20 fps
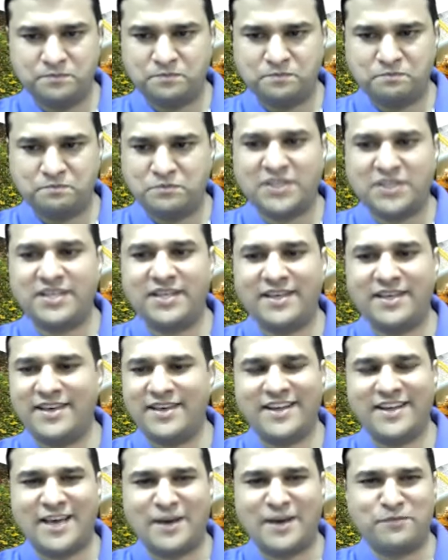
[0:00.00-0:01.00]
nothing
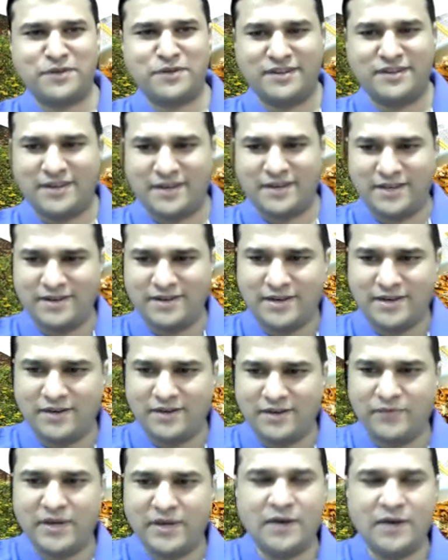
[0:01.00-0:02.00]
can happen, and
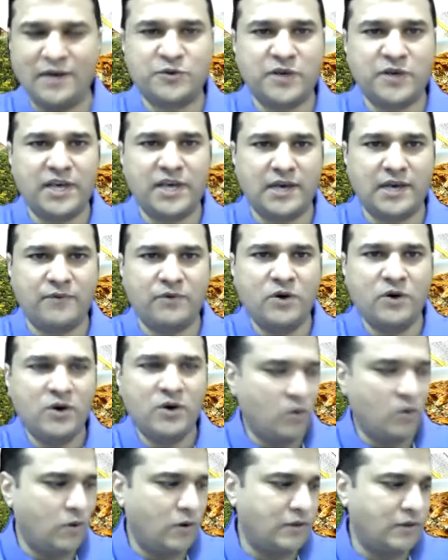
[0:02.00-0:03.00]
we love to have
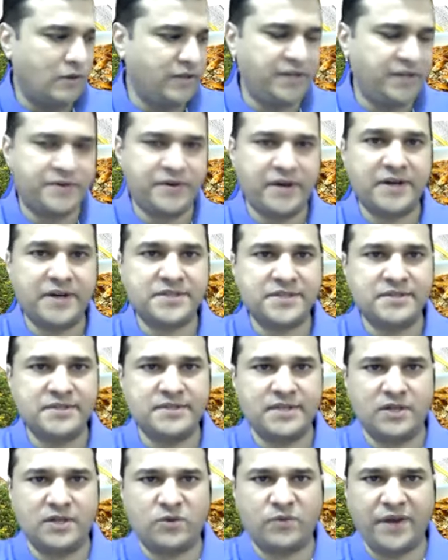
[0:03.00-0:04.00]
all the interactions
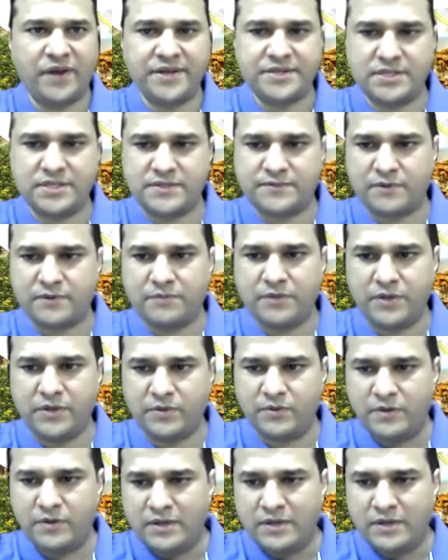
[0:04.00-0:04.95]
and questions from you